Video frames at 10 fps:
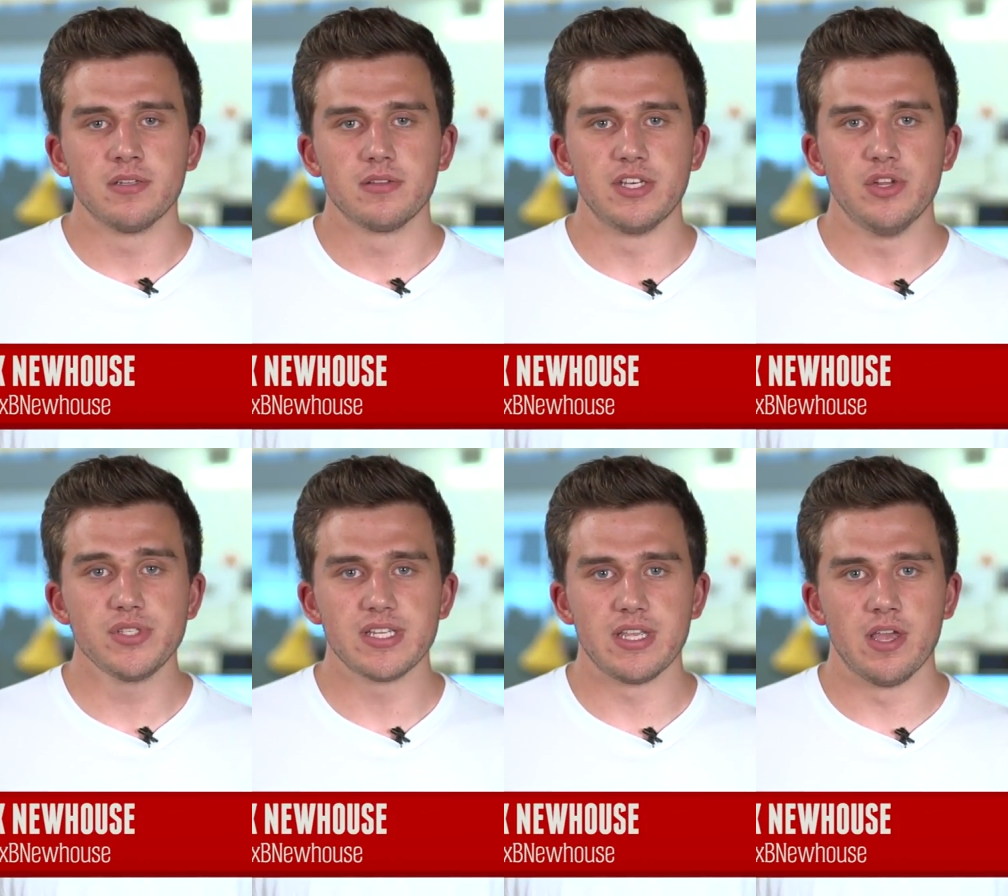the new
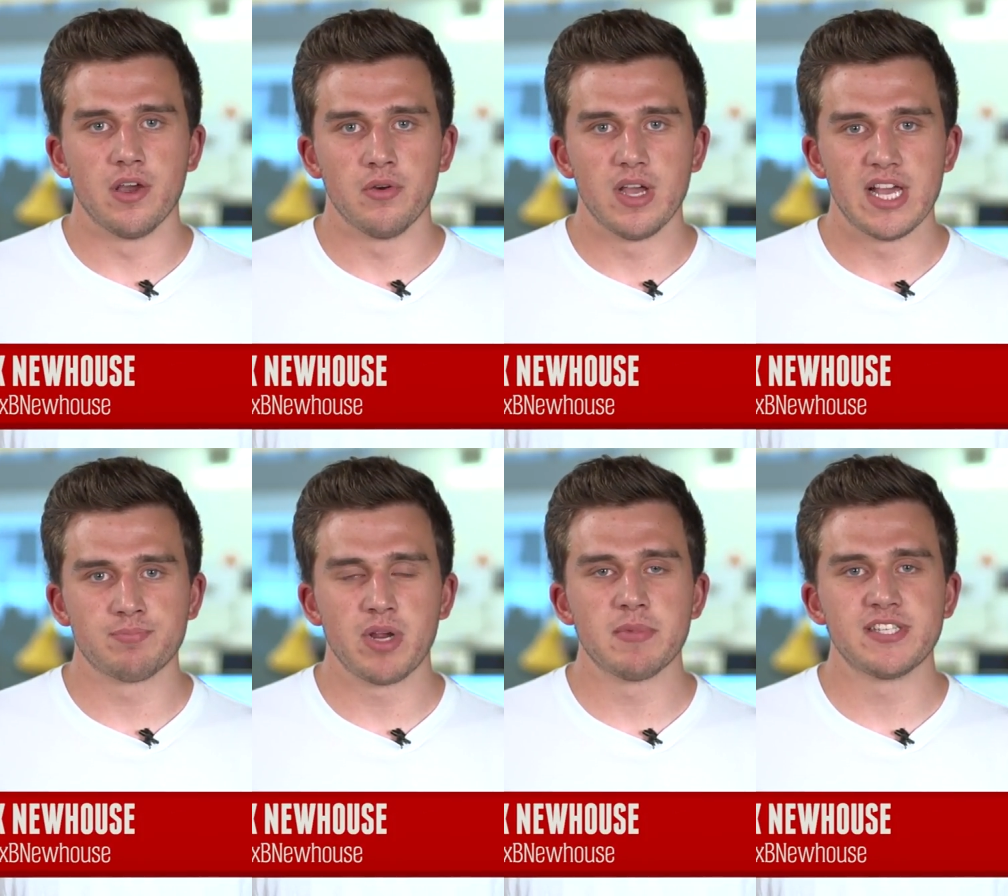CEO, has
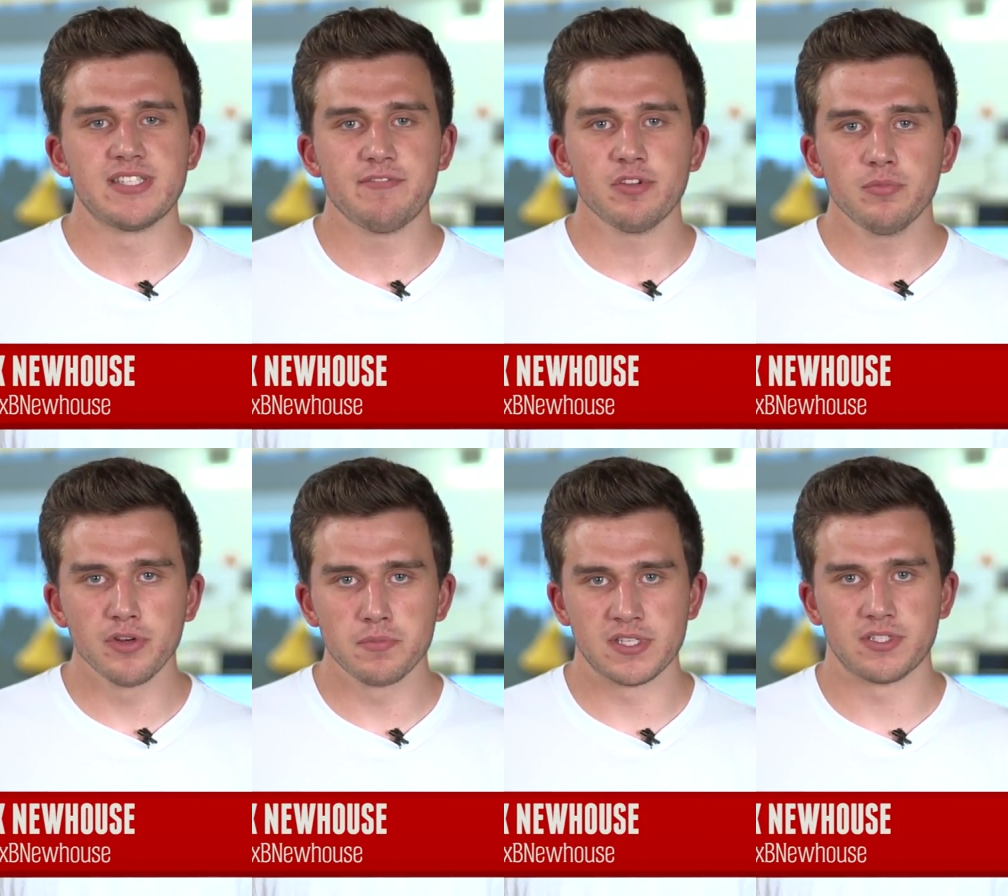promised several
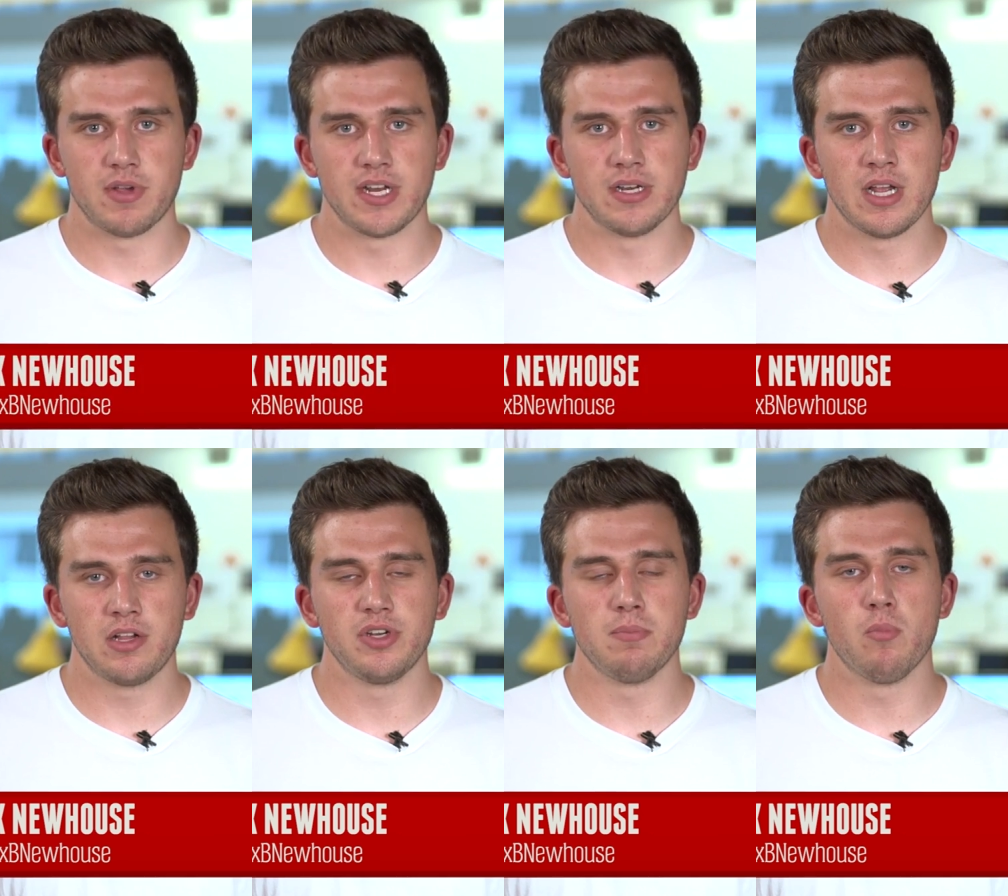improvements to Reddit,
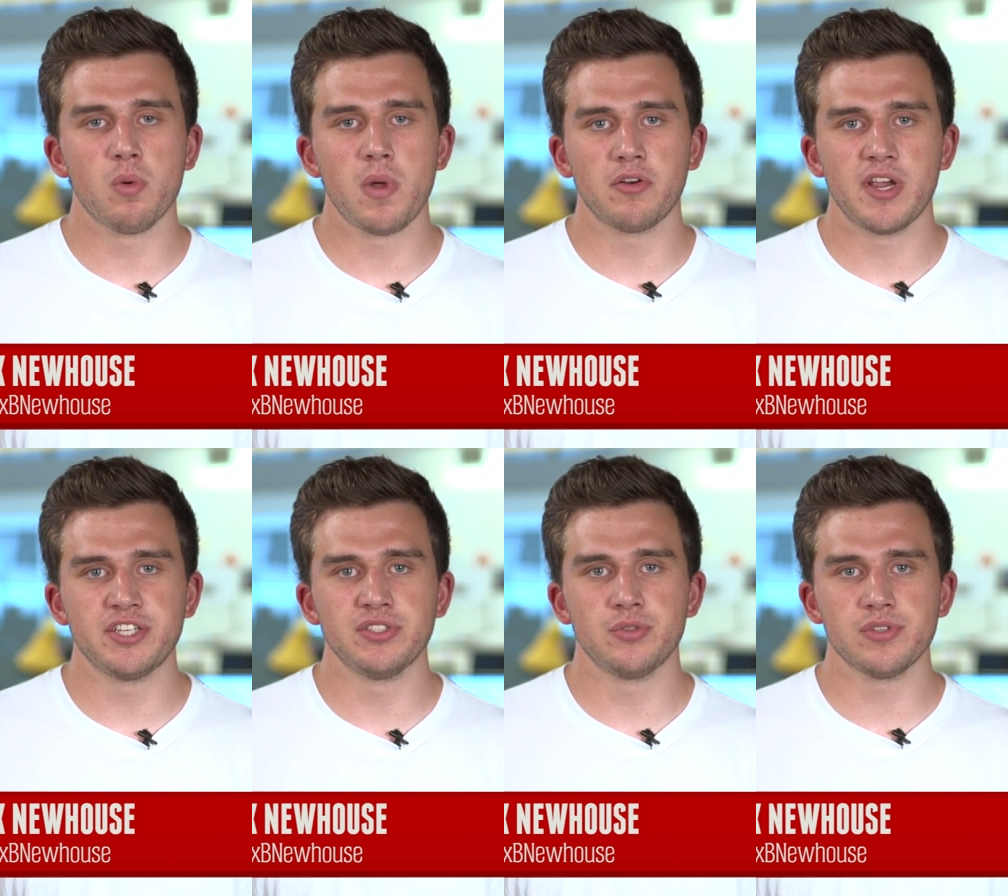including more
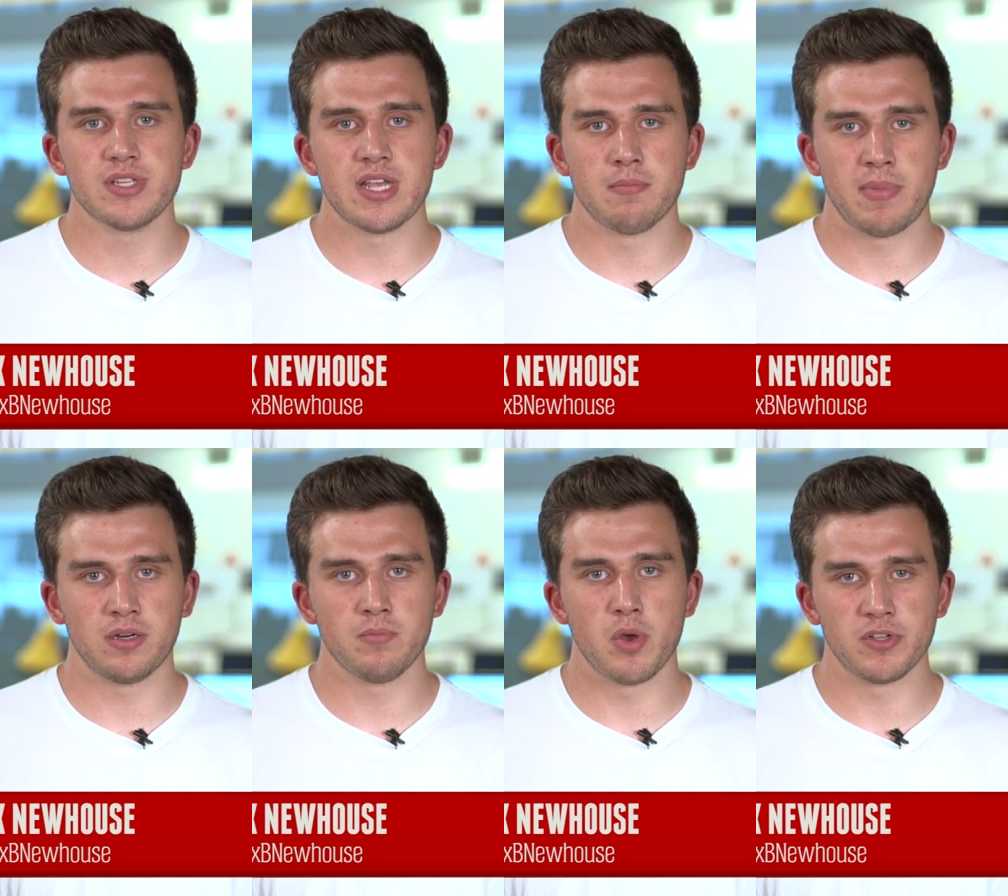moderation tools and a better
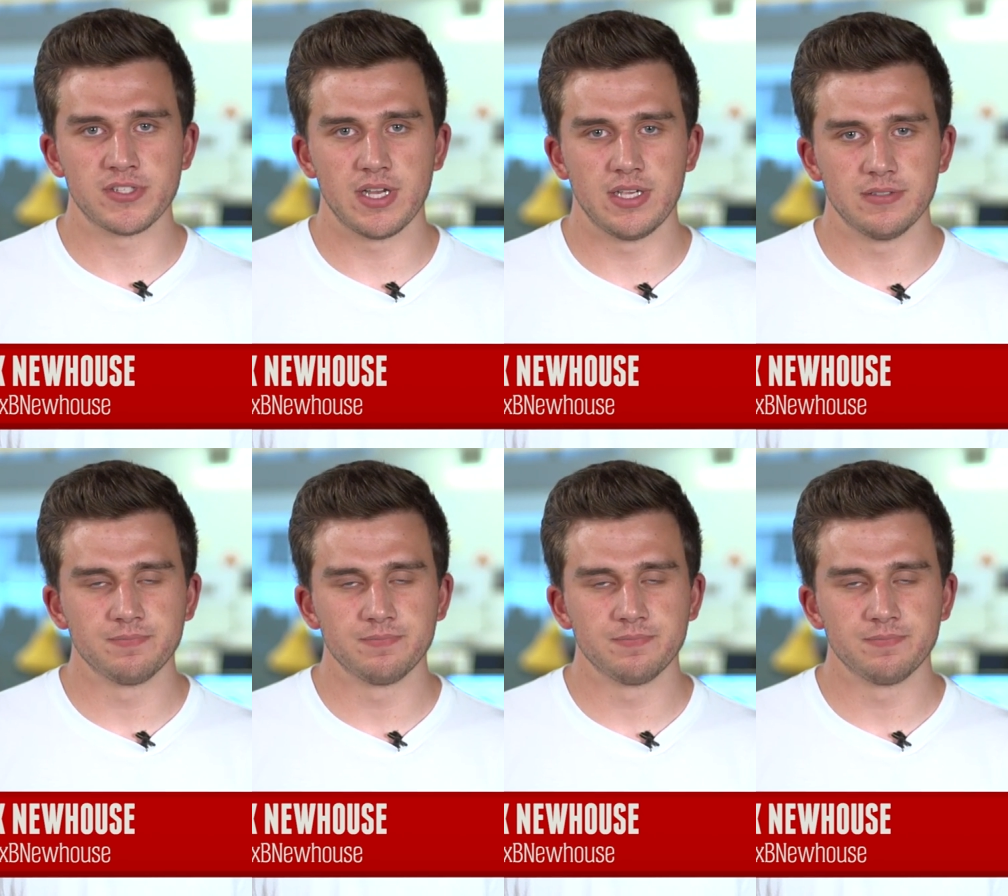mobile site.